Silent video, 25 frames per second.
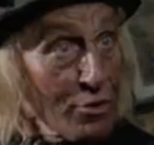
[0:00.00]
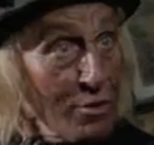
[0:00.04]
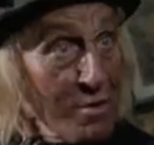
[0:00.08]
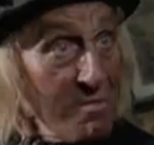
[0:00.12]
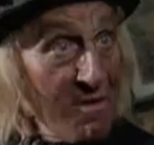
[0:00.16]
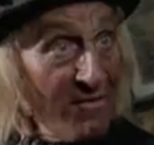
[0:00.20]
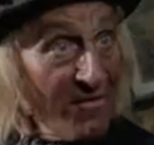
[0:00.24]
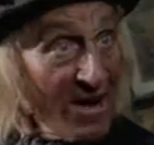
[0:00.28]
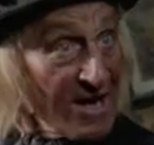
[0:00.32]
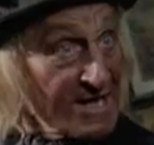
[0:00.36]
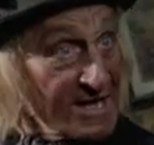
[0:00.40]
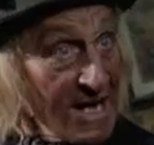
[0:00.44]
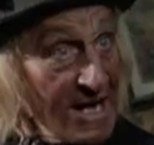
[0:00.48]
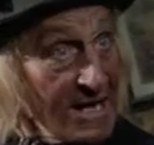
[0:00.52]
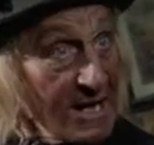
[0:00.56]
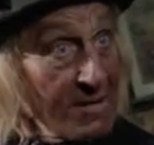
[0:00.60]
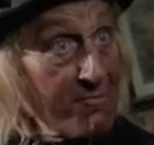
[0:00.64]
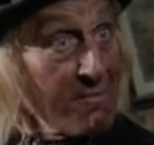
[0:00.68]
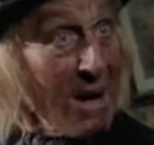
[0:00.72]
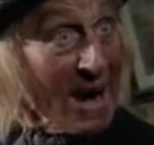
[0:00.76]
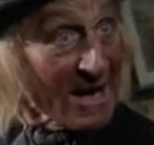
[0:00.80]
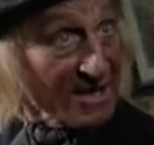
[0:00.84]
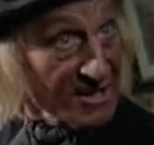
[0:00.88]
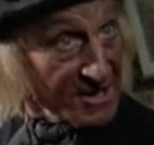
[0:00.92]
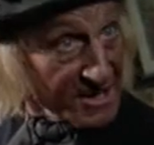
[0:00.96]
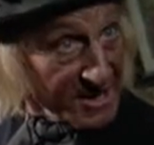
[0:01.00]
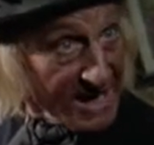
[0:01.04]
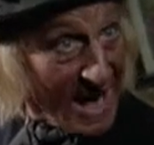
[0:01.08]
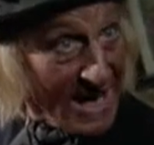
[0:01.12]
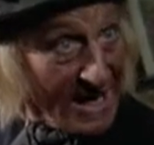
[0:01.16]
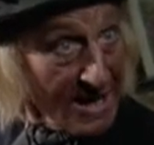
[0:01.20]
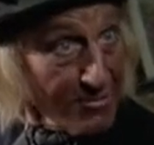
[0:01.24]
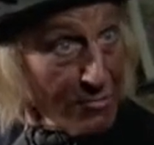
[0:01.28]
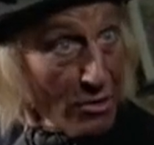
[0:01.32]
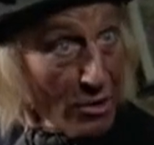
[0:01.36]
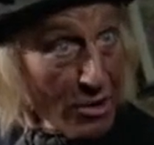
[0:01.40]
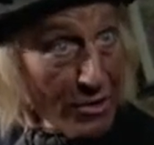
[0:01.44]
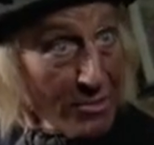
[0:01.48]
to him if I sent him back to
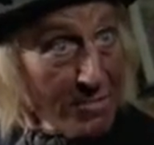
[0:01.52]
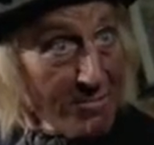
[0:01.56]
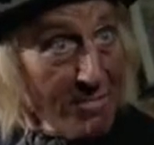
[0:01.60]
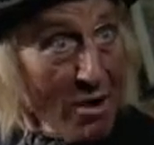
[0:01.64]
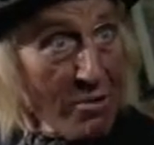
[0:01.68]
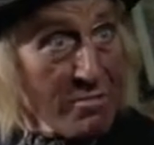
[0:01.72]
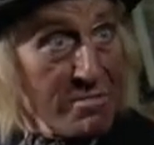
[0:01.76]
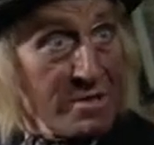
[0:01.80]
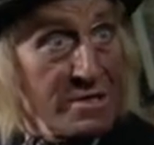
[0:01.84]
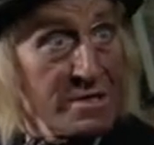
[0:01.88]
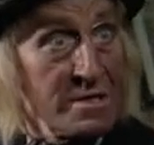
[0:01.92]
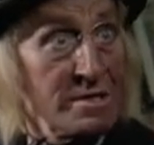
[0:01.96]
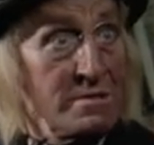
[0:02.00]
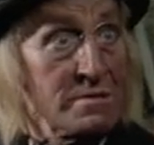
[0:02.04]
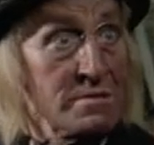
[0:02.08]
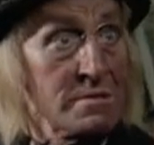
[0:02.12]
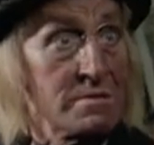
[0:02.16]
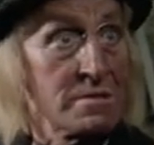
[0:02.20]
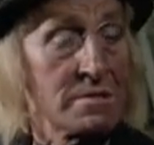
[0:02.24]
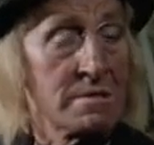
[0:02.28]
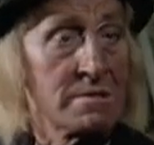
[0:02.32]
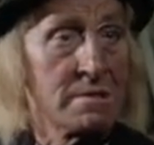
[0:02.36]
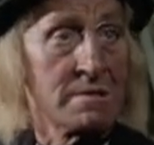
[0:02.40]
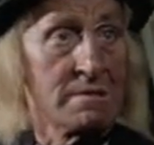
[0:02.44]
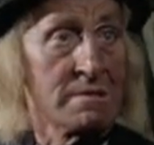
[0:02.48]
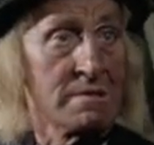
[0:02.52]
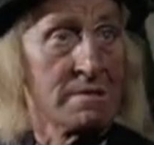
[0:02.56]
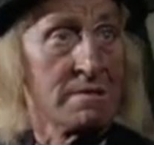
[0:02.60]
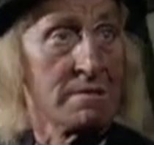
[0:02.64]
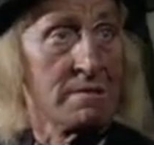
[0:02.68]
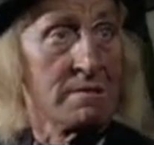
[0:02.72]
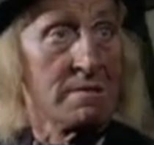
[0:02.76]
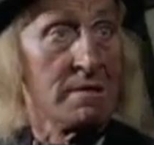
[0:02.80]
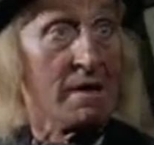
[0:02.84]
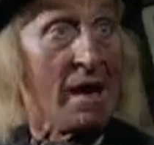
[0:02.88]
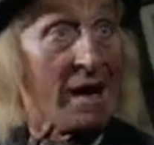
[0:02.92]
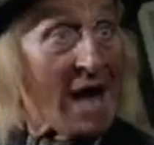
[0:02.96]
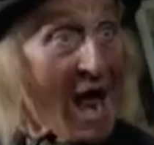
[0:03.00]
Scatterbrook at the moment.
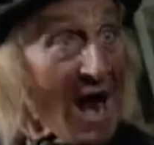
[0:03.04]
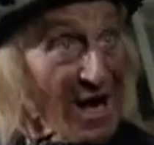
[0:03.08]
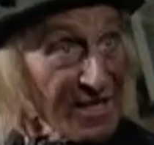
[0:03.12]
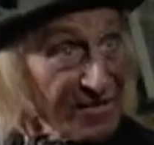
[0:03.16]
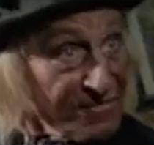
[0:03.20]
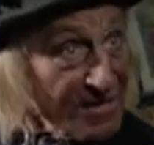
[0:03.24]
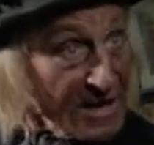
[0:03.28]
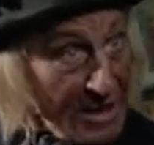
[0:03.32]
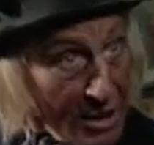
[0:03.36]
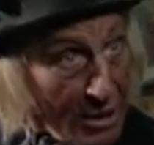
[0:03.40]
And as for